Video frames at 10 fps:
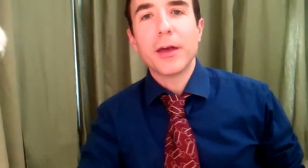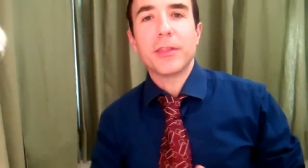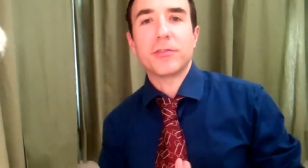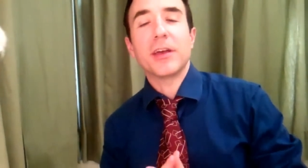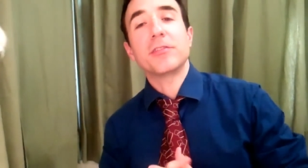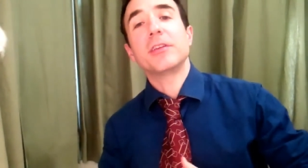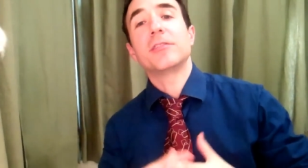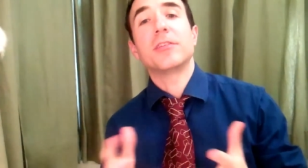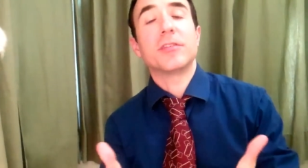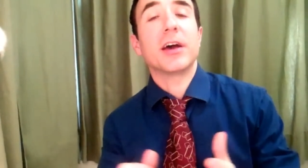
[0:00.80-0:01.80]
This lesson
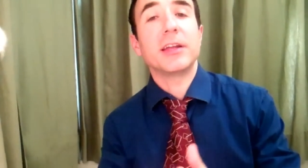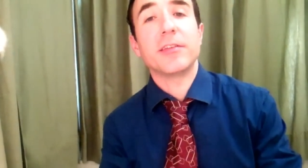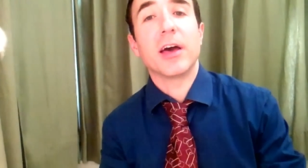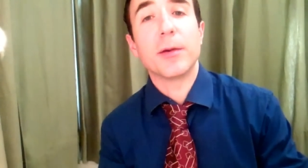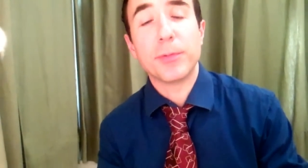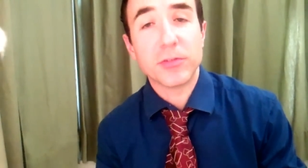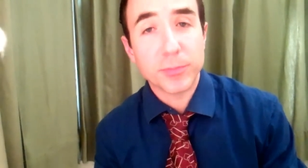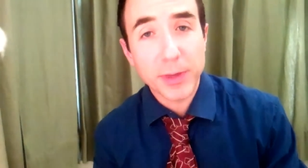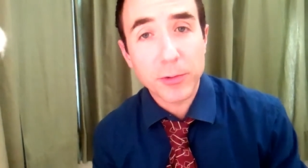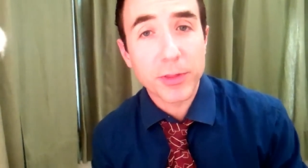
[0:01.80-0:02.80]
is designed to help you
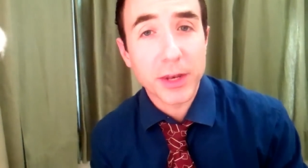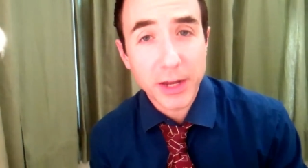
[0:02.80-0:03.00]
speak with an